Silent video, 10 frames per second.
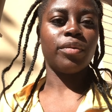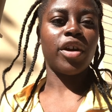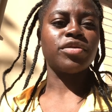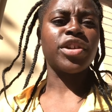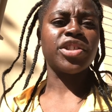the
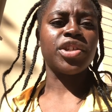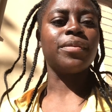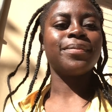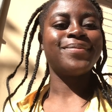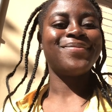wrong direction.
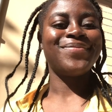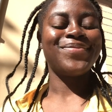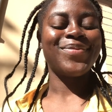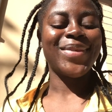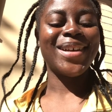
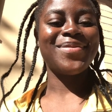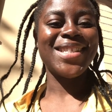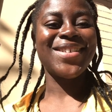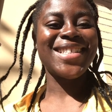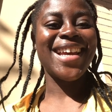I'm
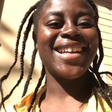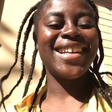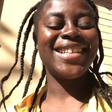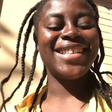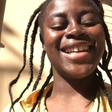so excited!
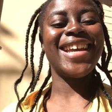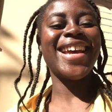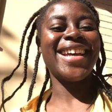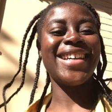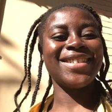
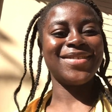Yay!